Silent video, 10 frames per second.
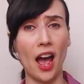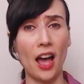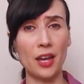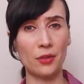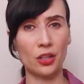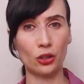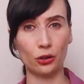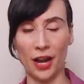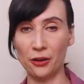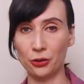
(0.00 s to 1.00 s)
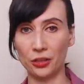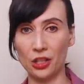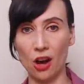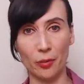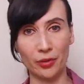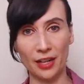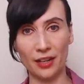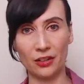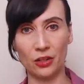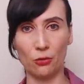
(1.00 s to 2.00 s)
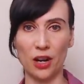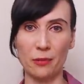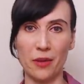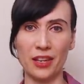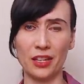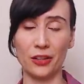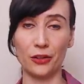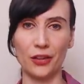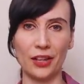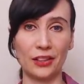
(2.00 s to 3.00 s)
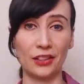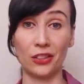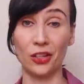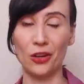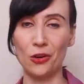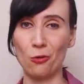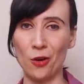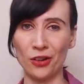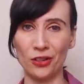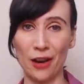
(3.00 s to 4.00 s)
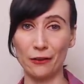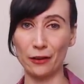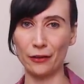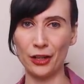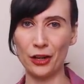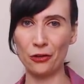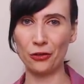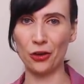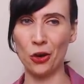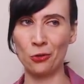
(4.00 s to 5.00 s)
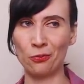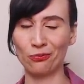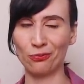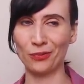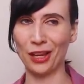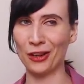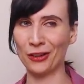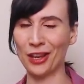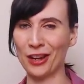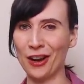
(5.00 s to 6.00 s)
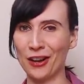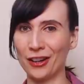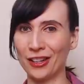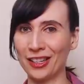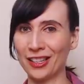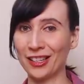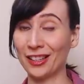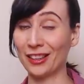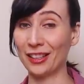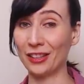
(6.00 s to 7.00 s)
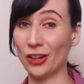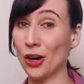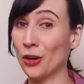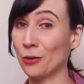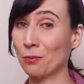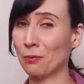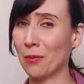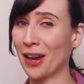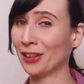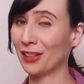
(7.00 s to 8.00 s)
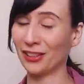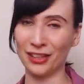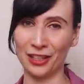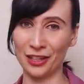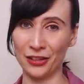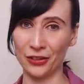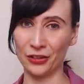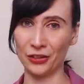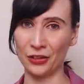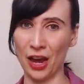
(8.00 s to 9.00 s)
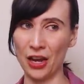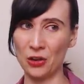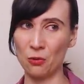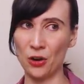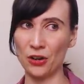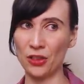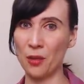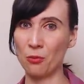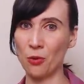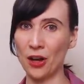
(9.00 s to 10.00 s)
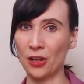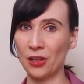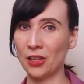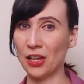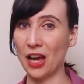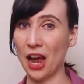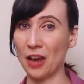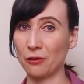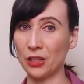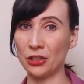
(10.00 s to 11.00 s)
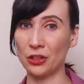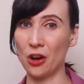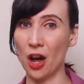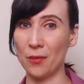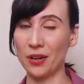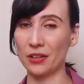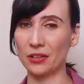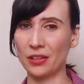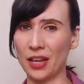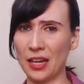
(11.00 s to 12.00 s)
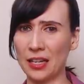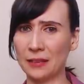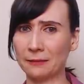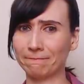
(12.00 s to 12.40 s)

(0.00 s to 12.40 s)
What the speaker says: I am contractually obligated to wear my ears at least once in every video, so here they are. These are my listening ears. I wear them while I read your comments. They